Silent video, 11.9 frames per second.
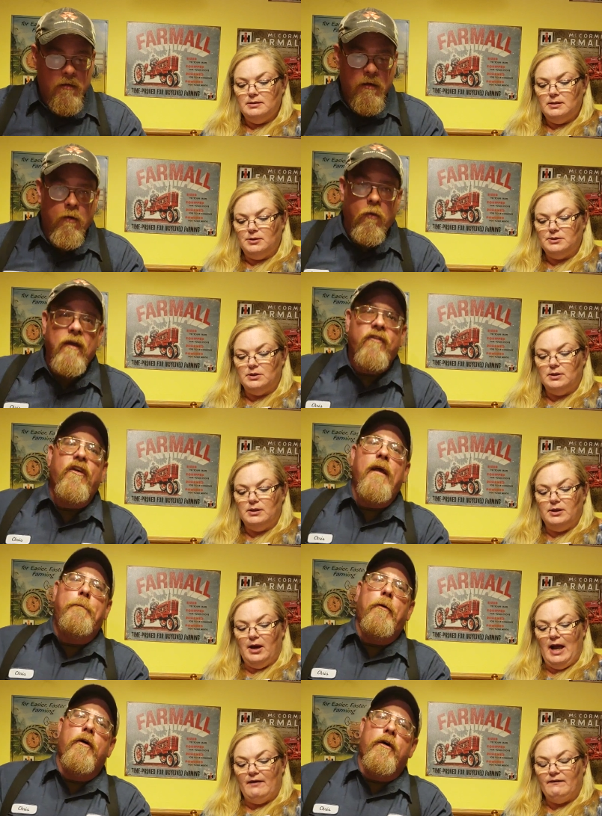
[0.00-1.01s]
Speaker 1: they're we just,
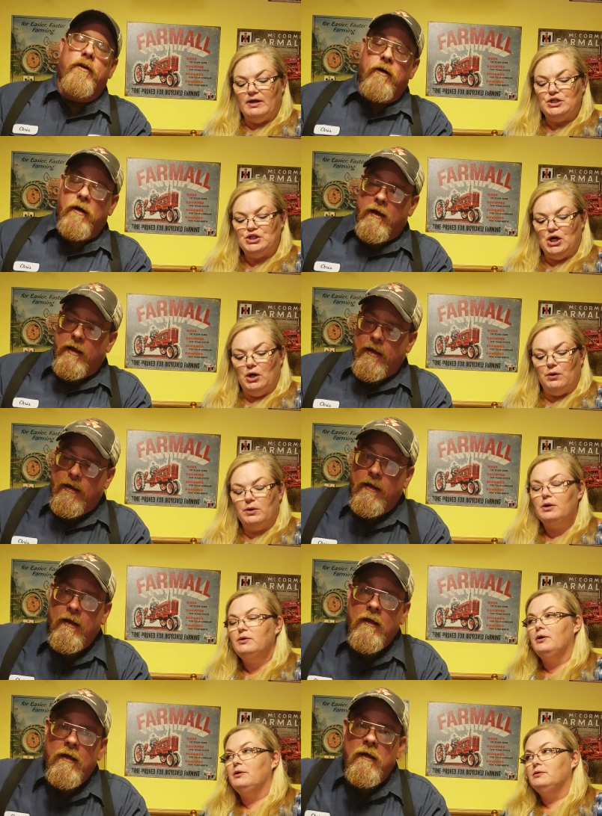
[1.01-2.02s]
say put your leg.
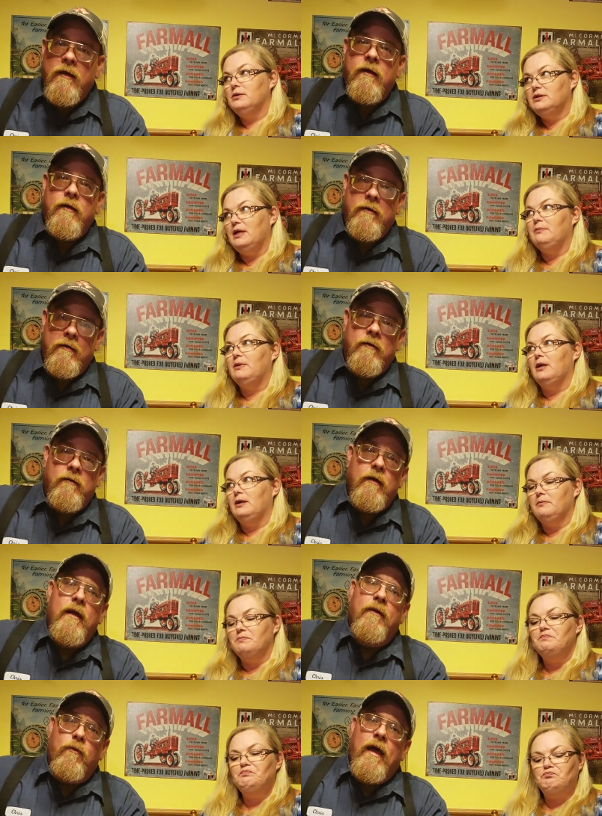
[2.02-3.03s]
the same thing.
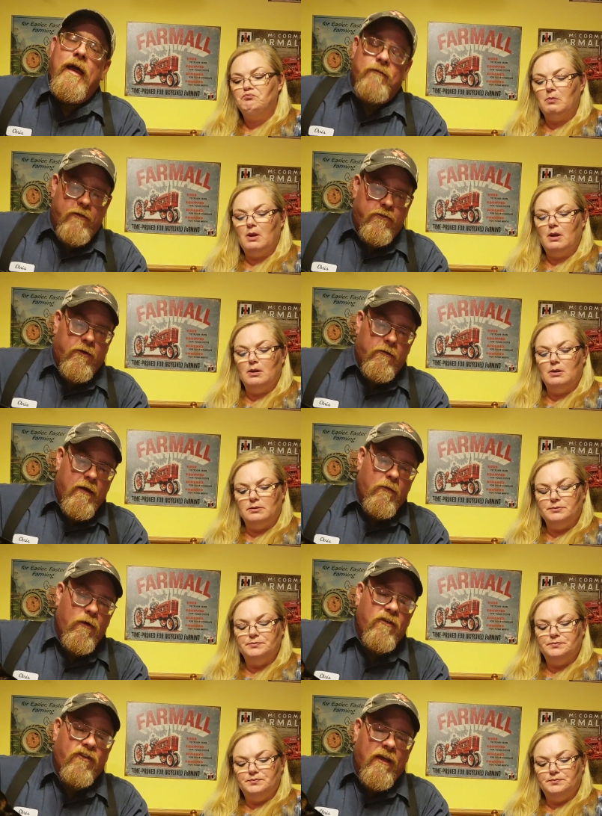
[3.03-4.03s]
Speaker 2: Yeah, having a joke.
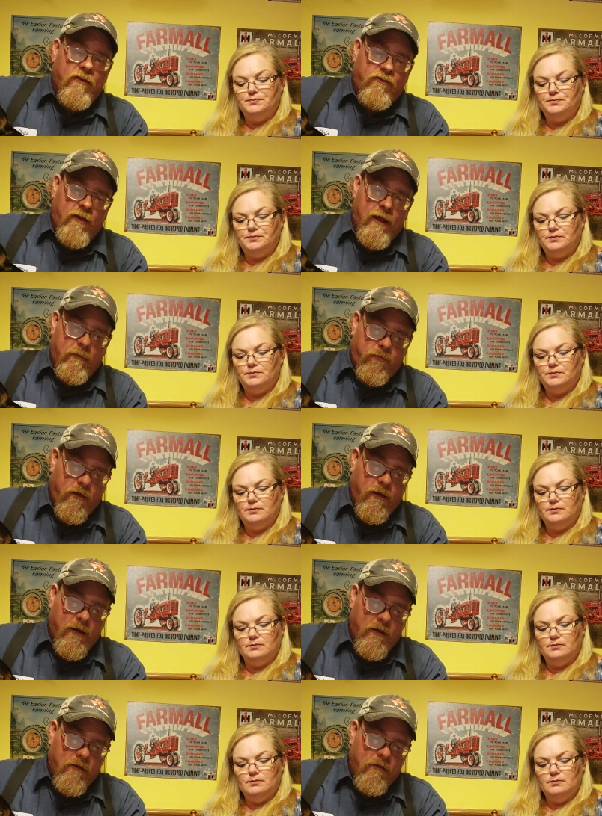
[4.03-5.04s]
We say the same
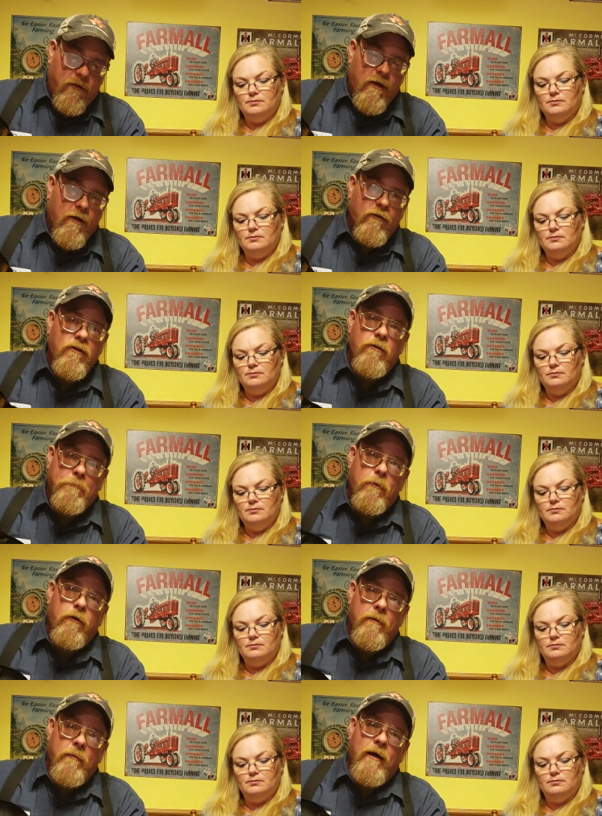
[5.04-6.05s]
thing. You know, you just
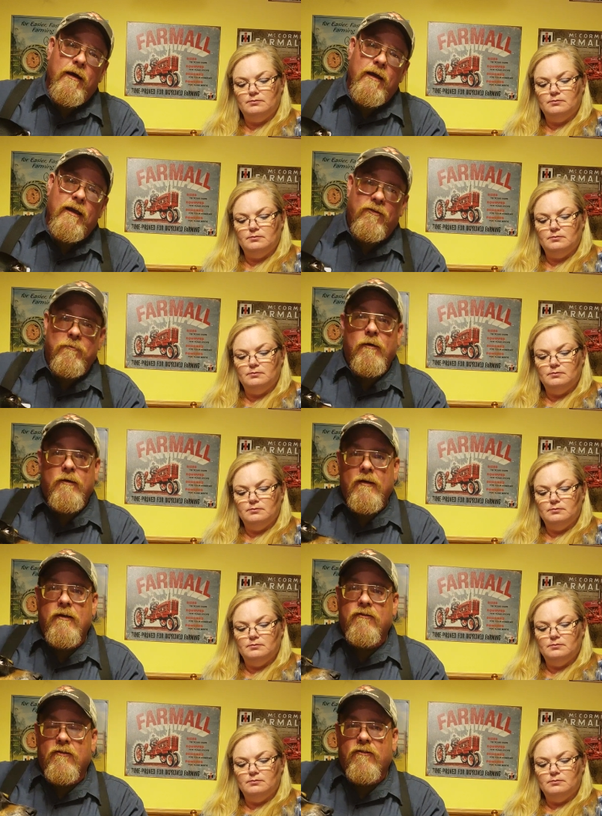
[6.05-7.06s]
put me in my leg. Somebody
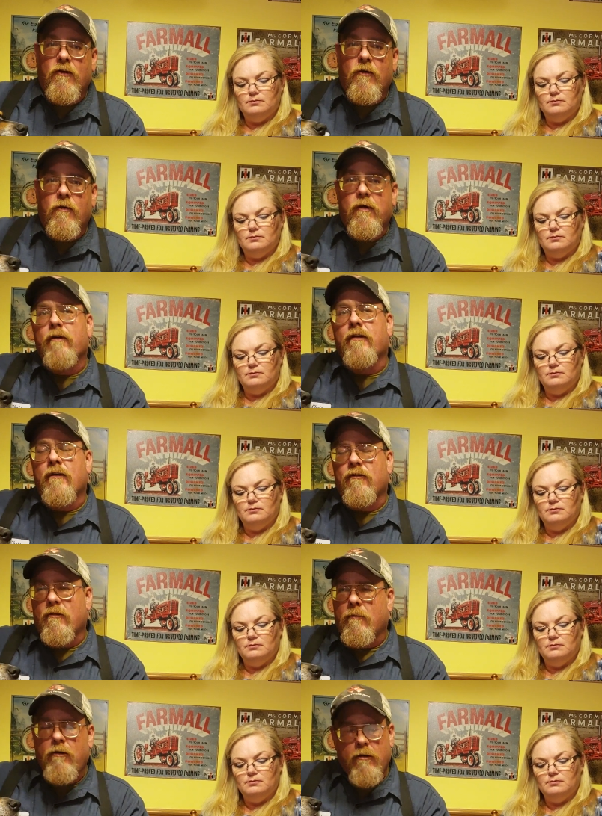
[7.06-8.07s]
tells you a story or tell you
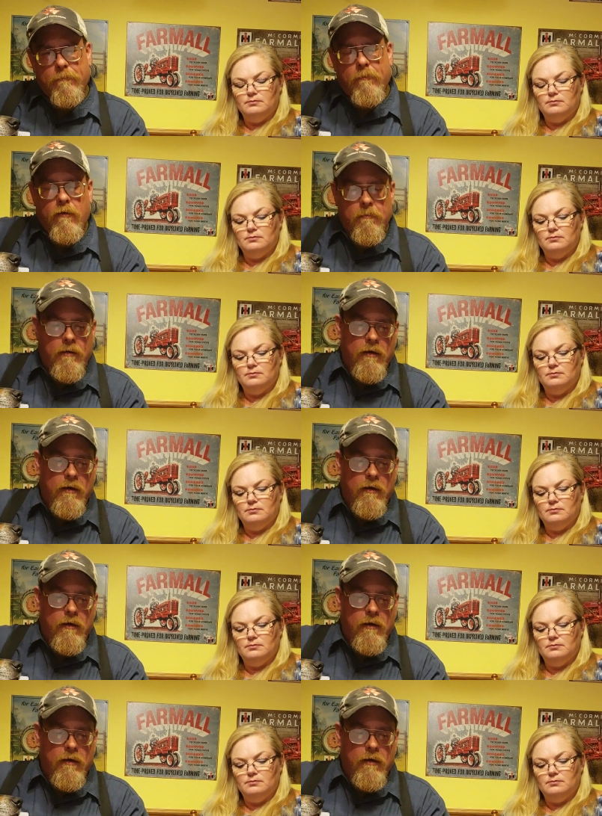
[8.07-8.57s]
something. You just put me in my